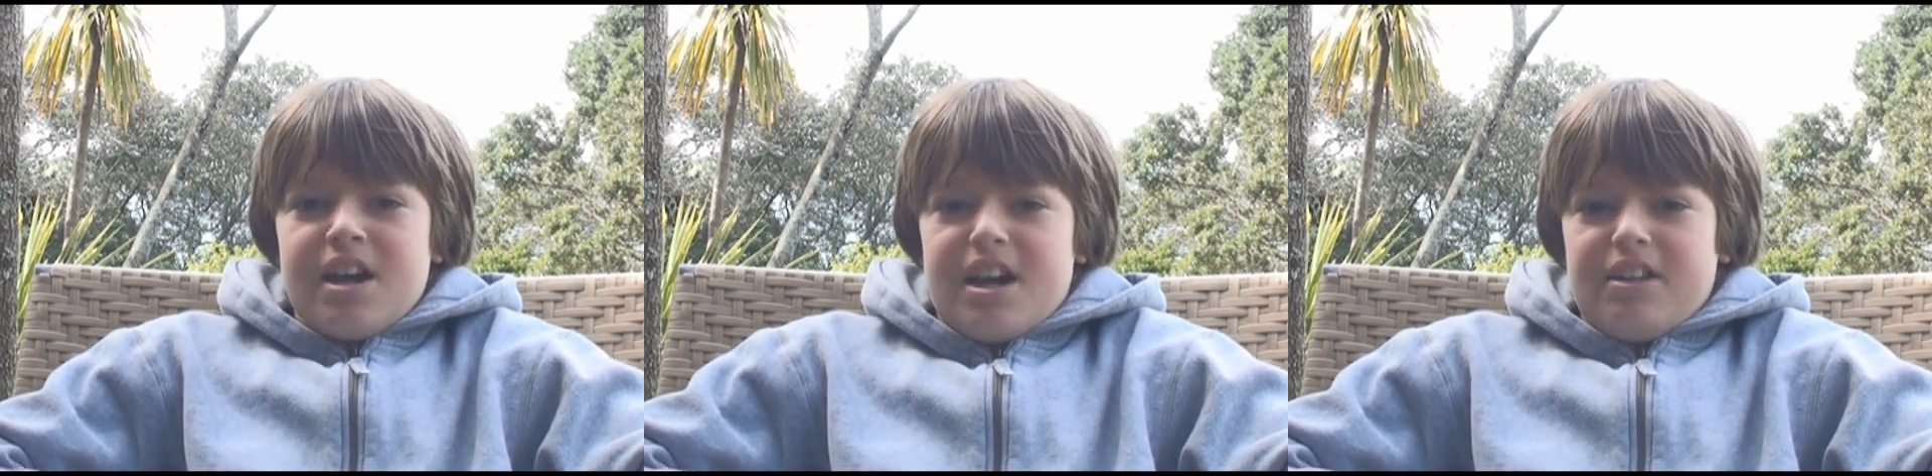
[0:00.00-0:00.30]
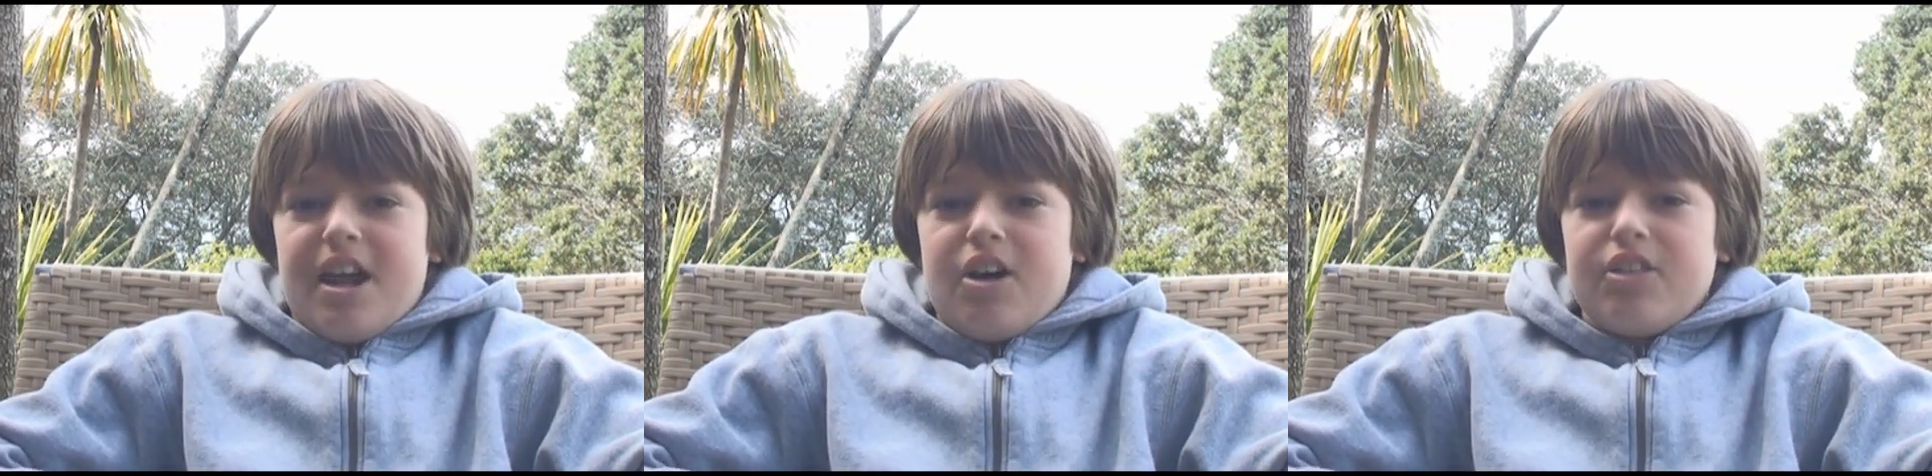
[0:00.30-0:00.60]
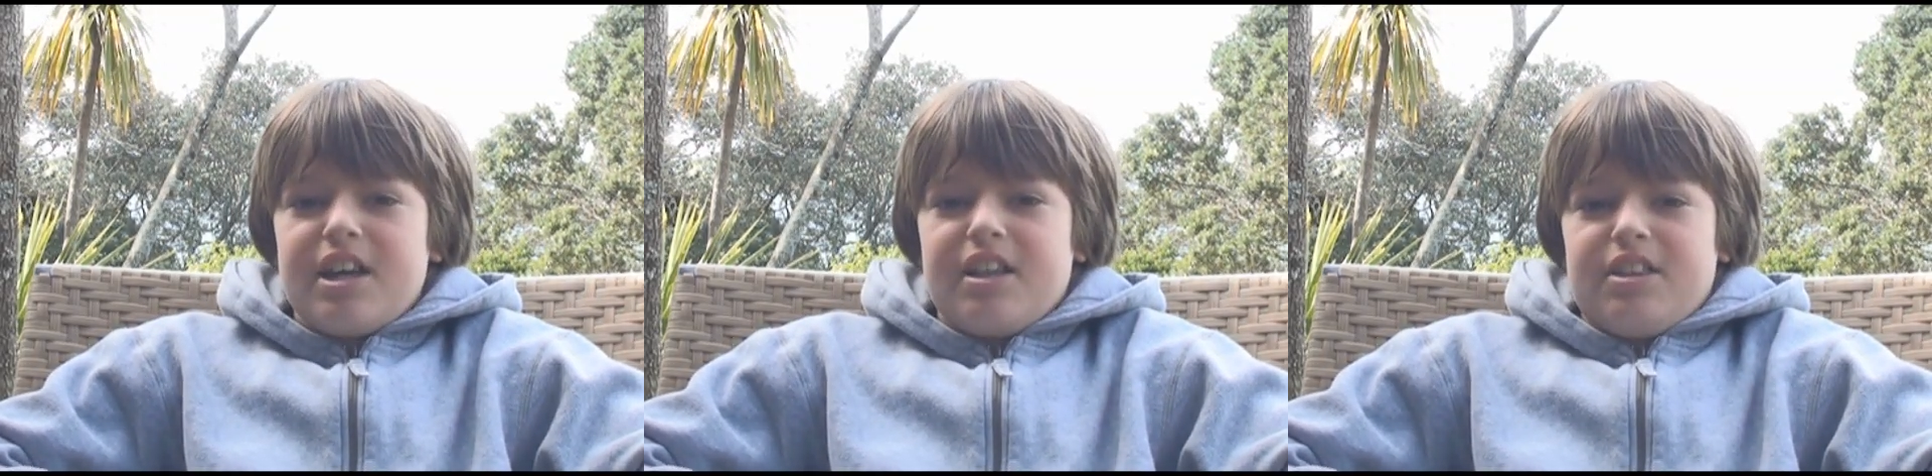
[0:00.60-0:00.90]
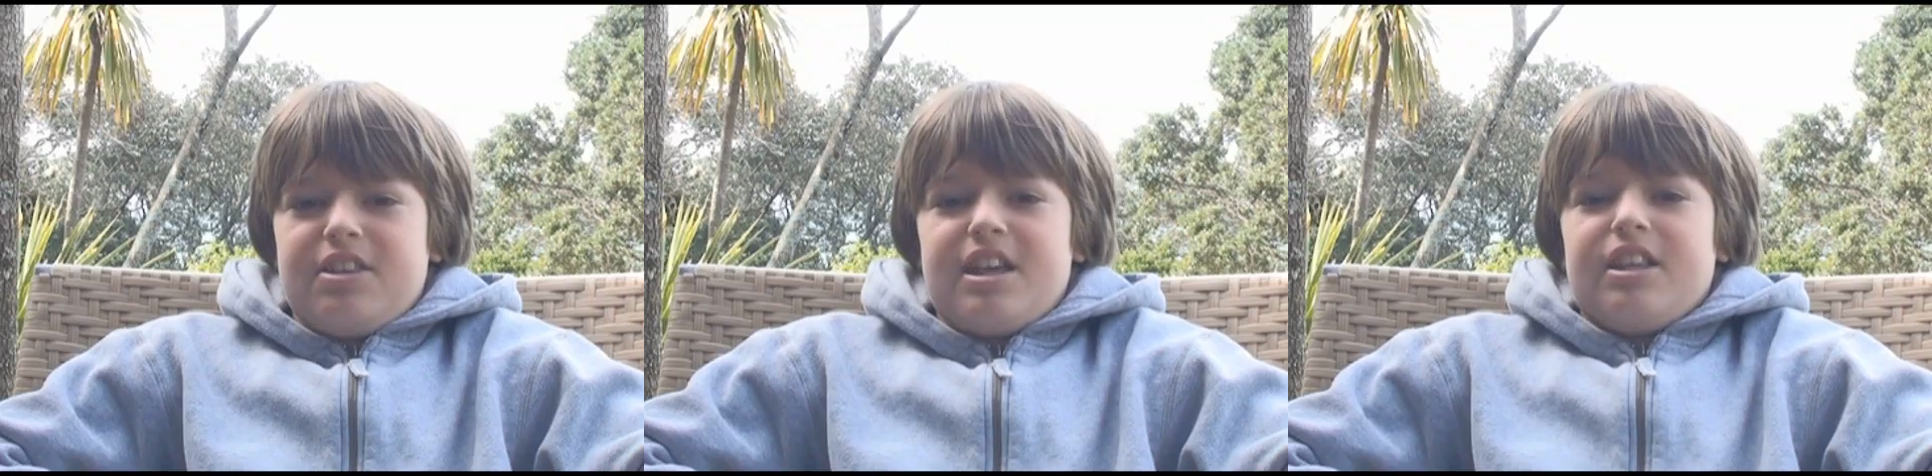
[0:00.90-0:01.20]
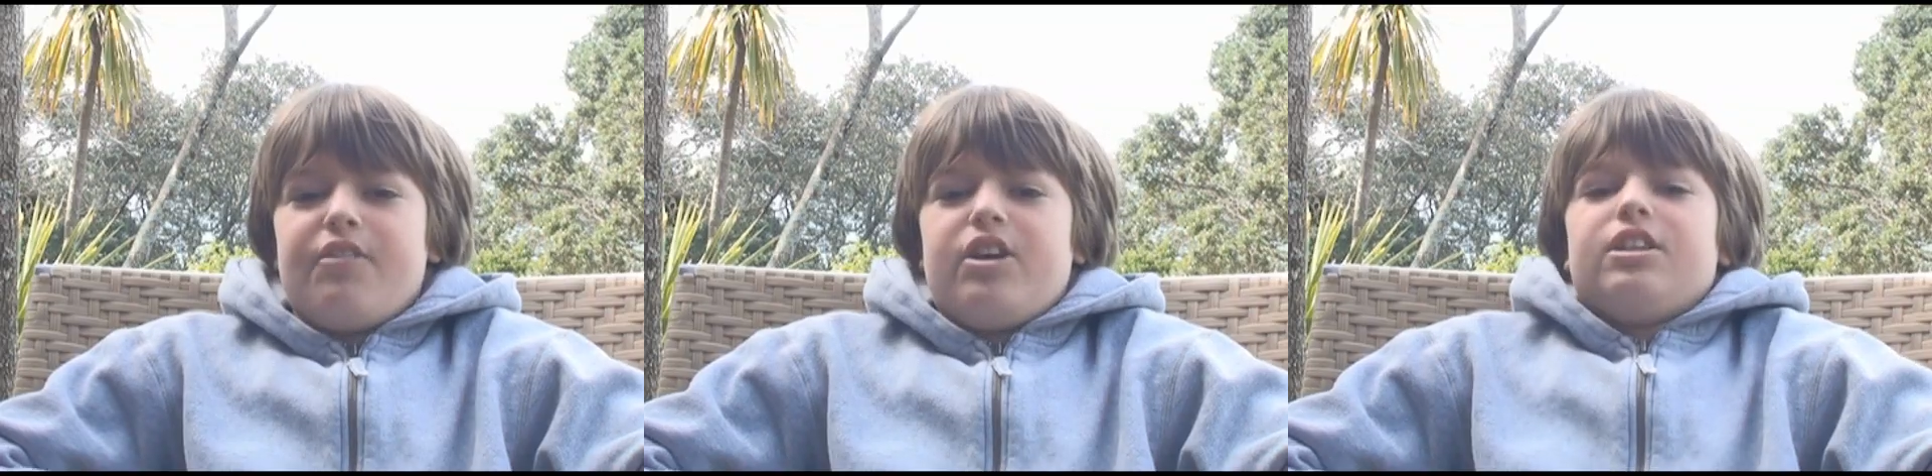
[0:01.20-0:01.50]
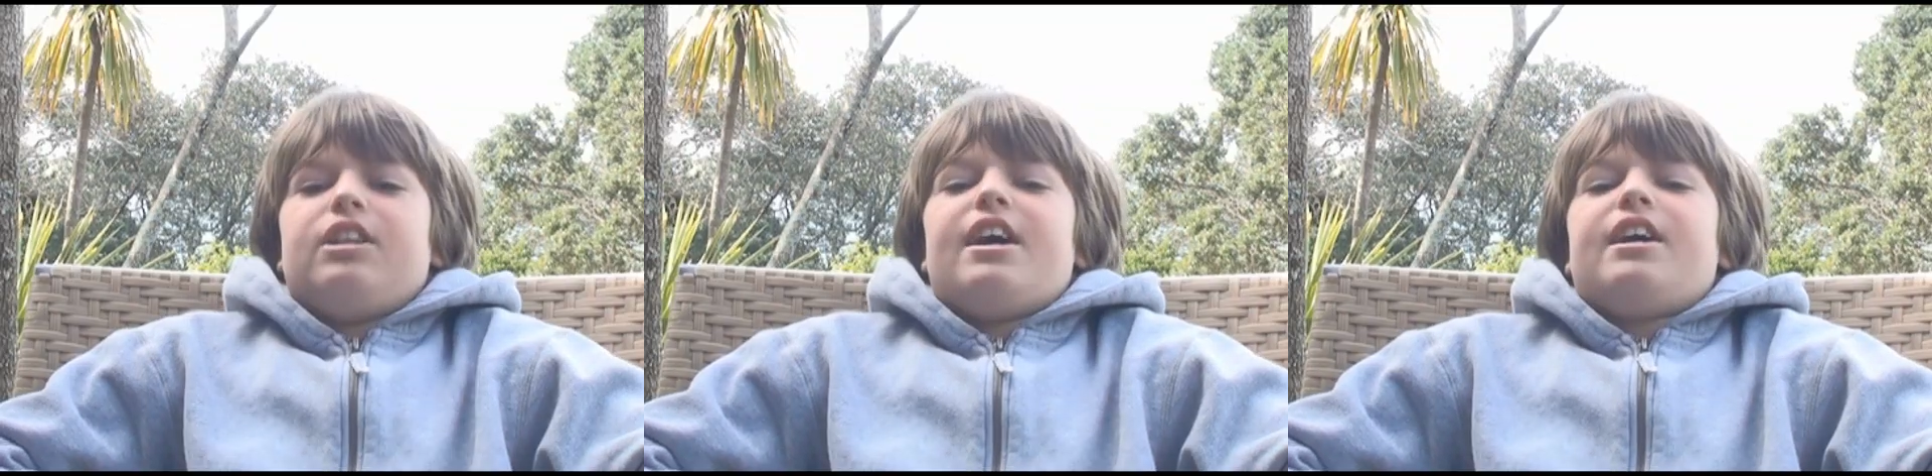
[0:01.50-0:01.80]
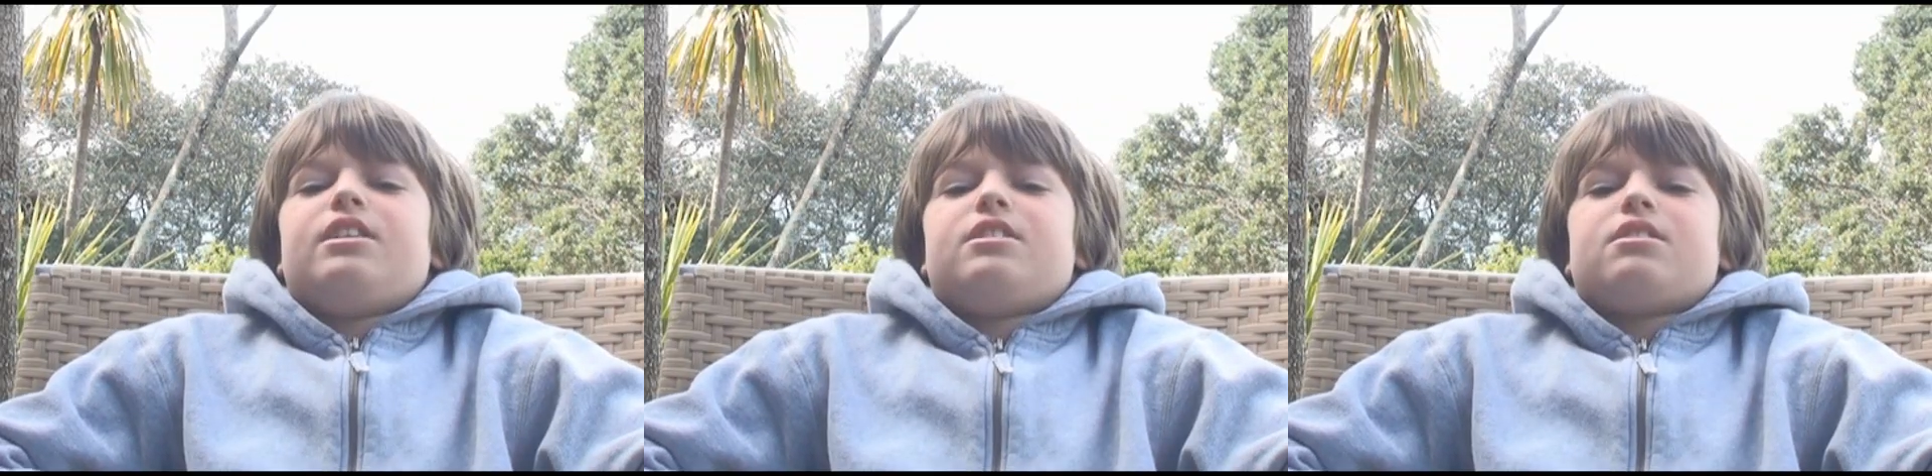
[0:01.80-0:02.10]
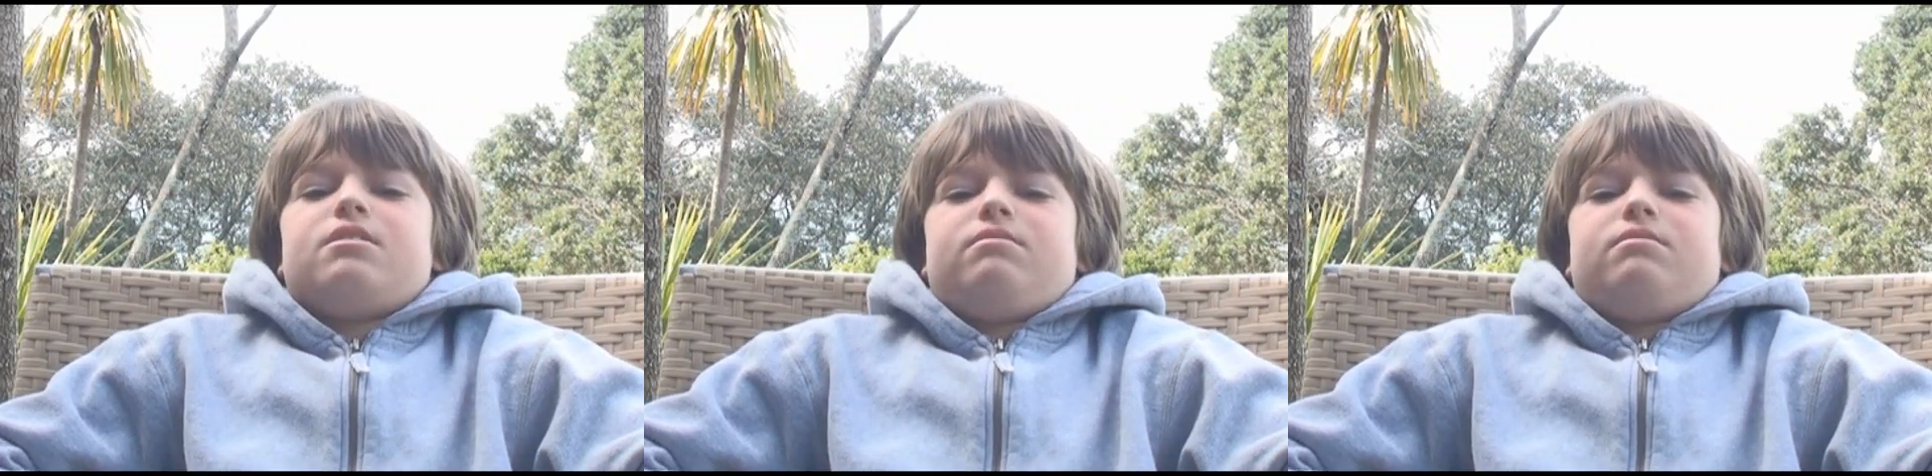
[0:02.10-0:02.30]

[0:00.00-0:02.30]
and now they, they live on the lands.